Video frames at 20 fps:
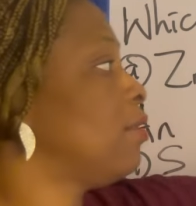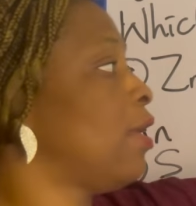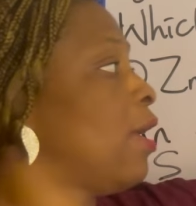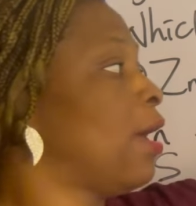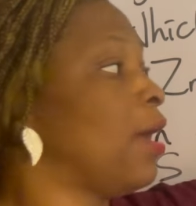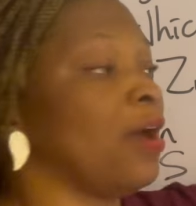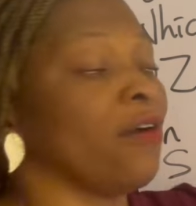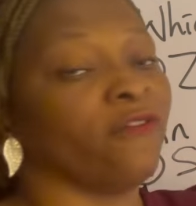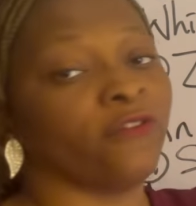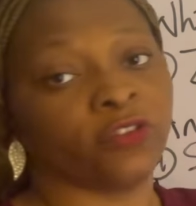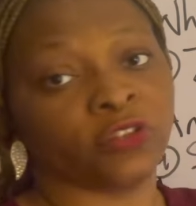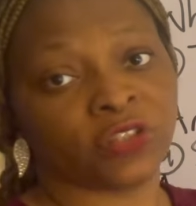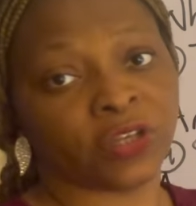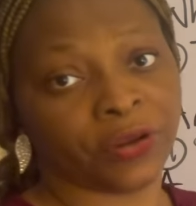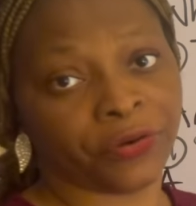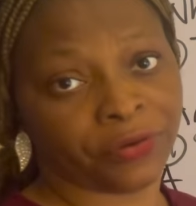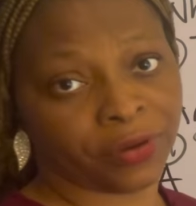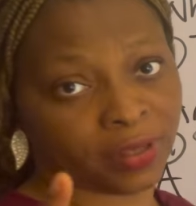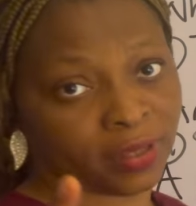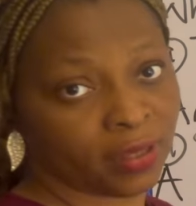are
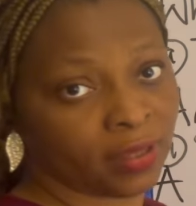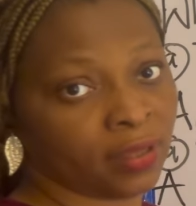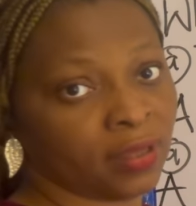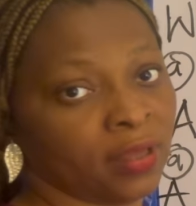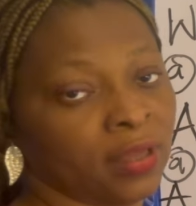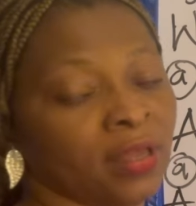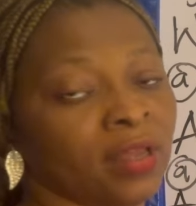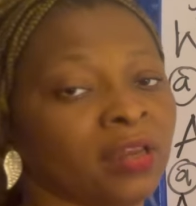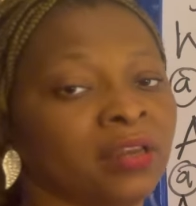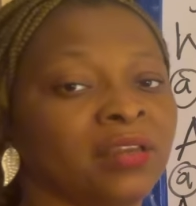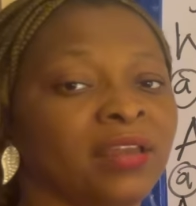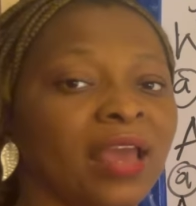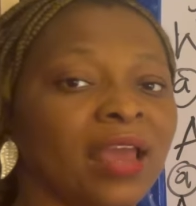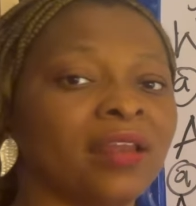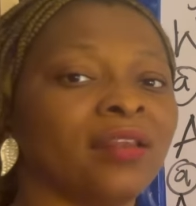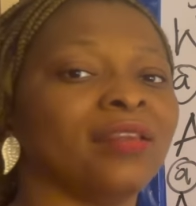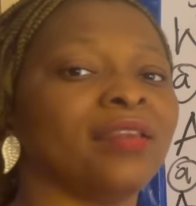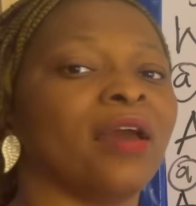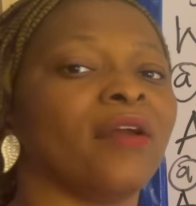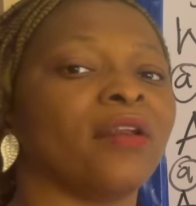amphoteric.
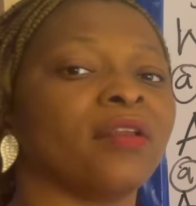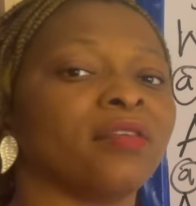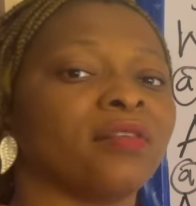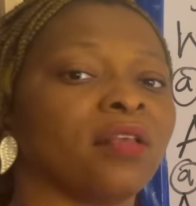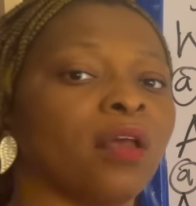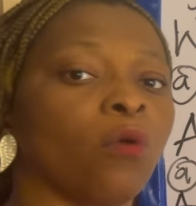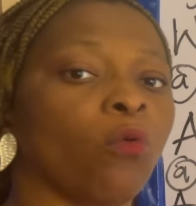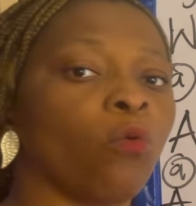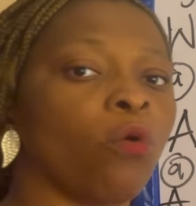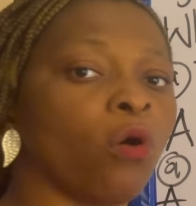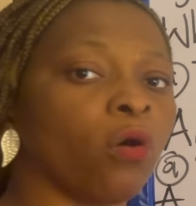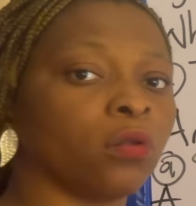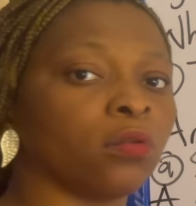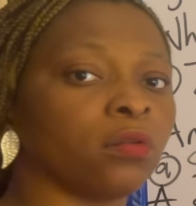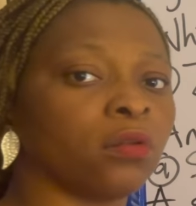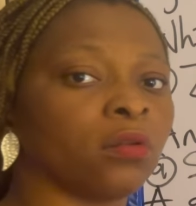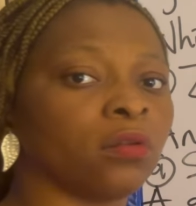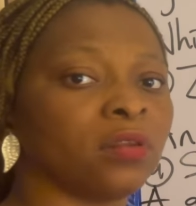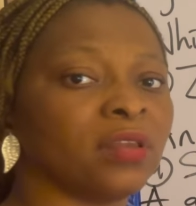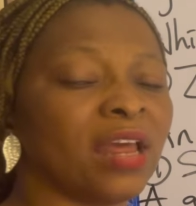Then there is
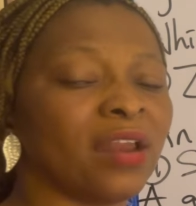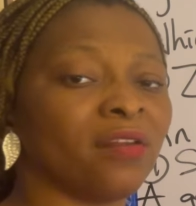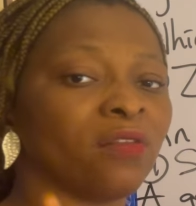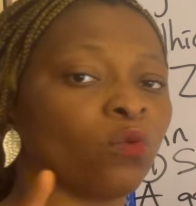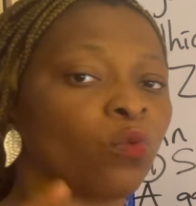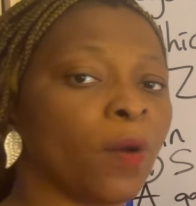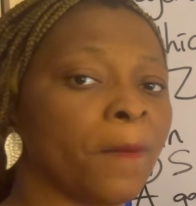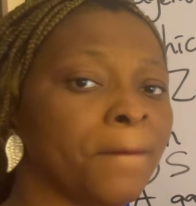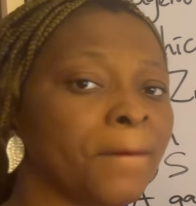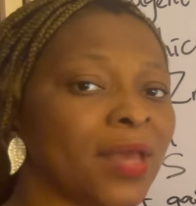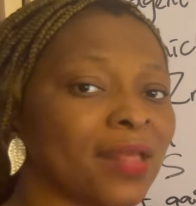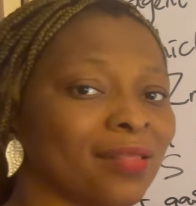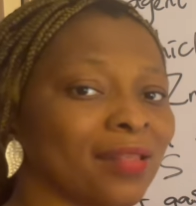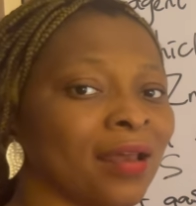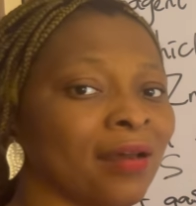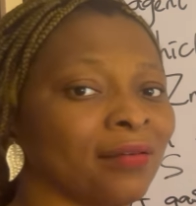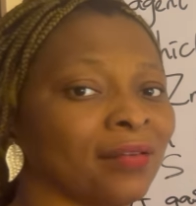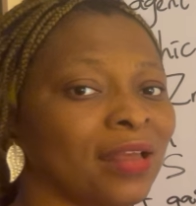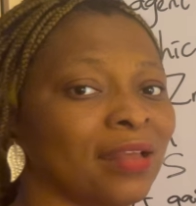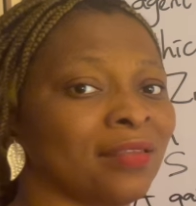one
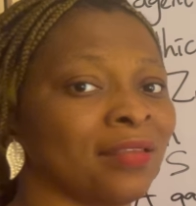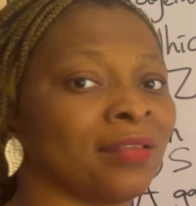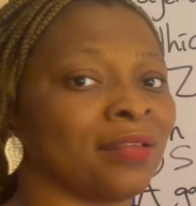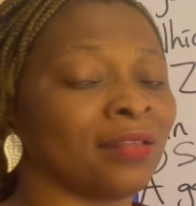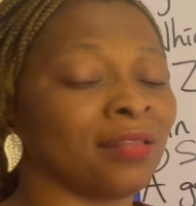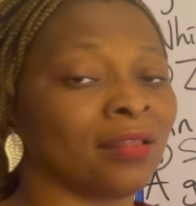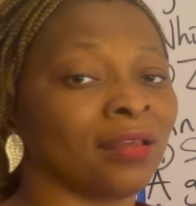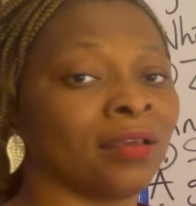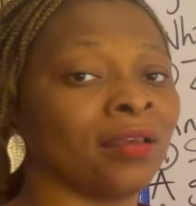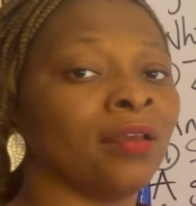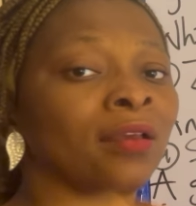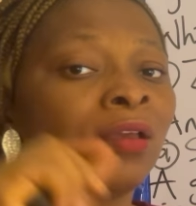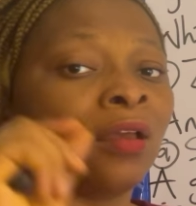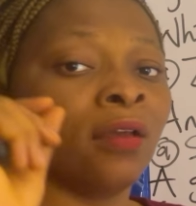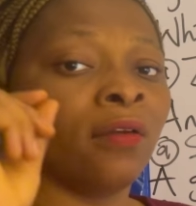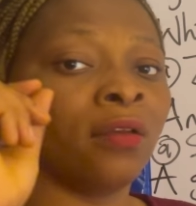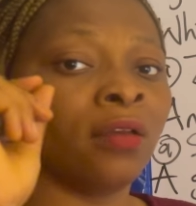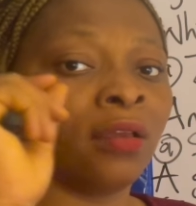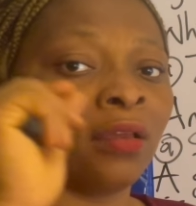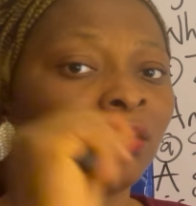metal that is in
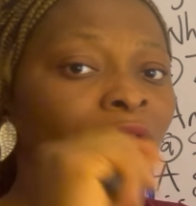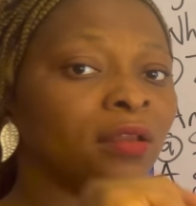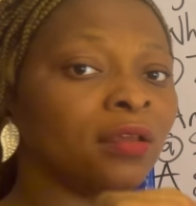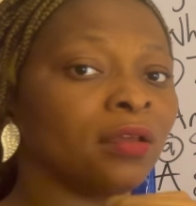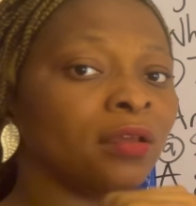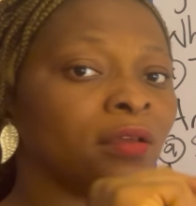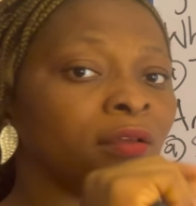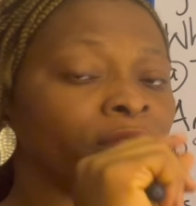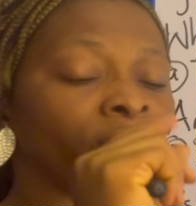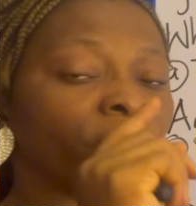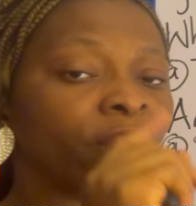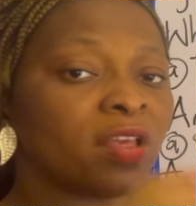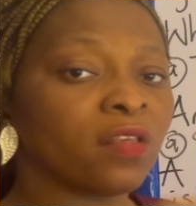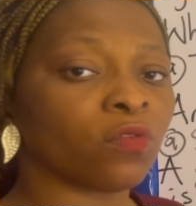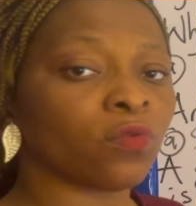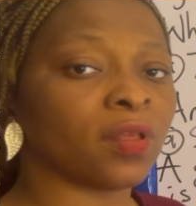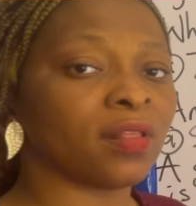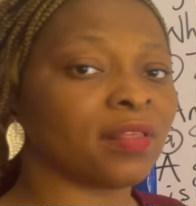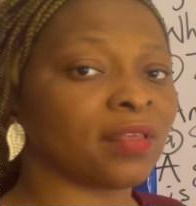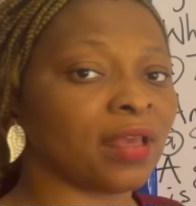the
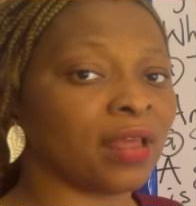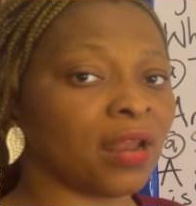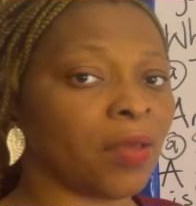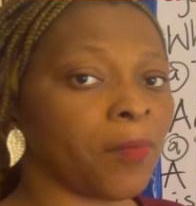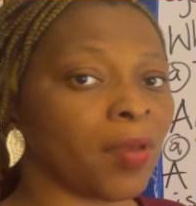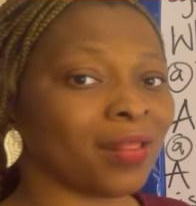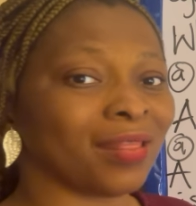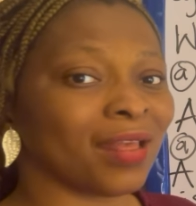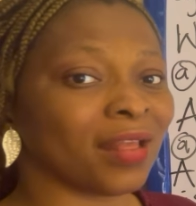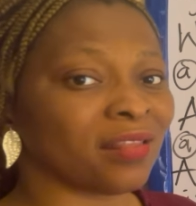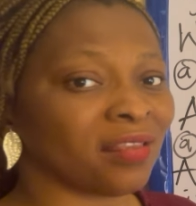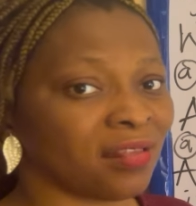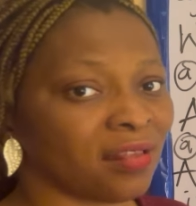first 20 element that is